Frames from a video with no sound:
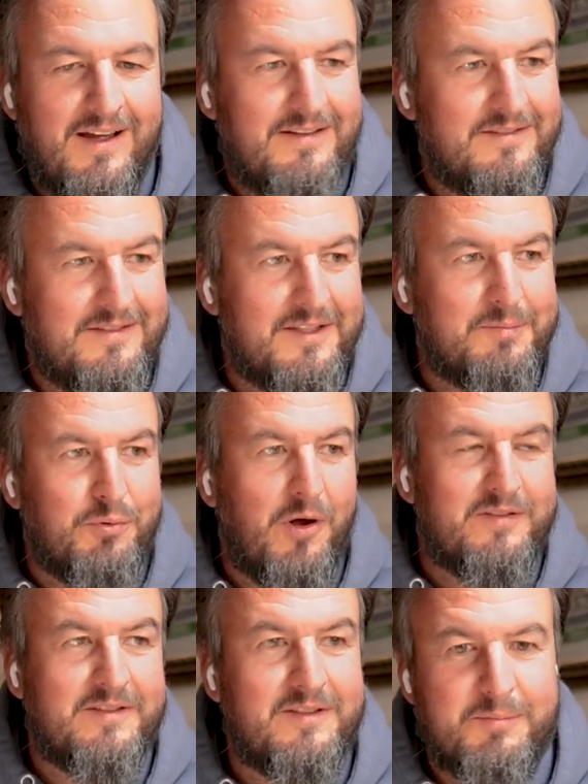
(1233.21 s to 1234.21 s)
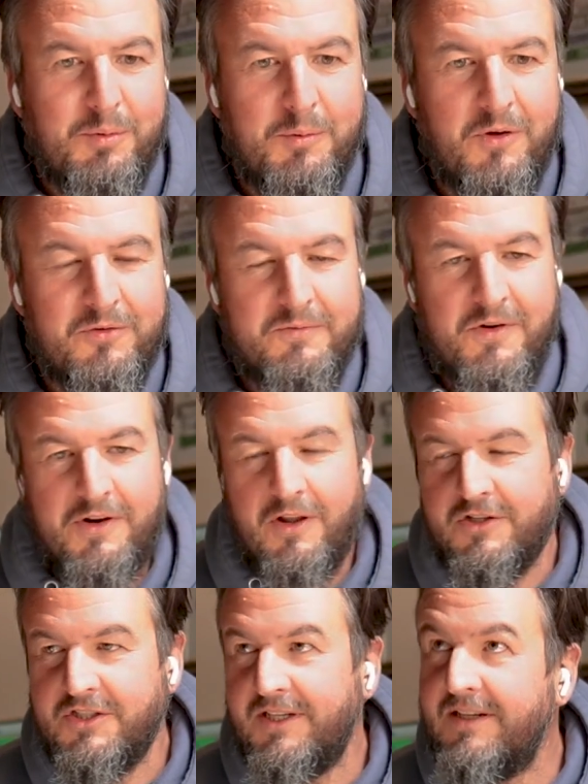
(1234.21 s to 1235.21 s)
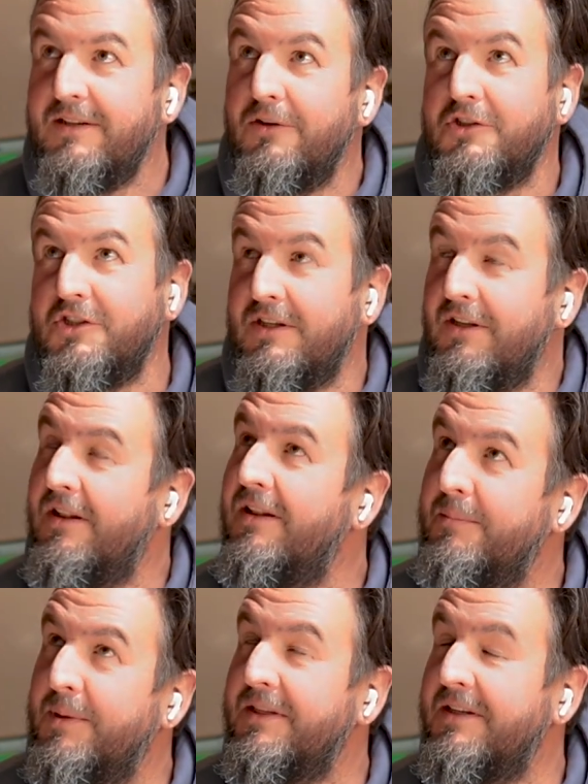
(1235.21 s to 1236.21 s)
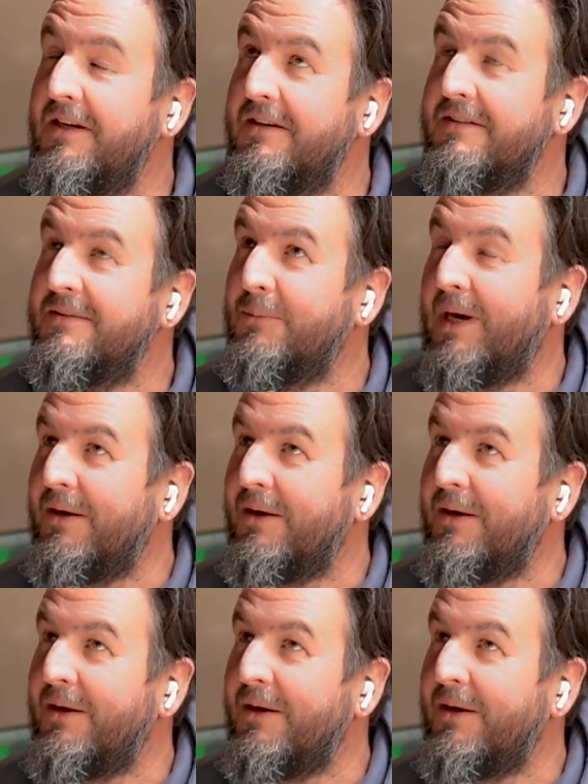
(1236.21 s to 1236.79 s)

this process is probably also very logical. But wow.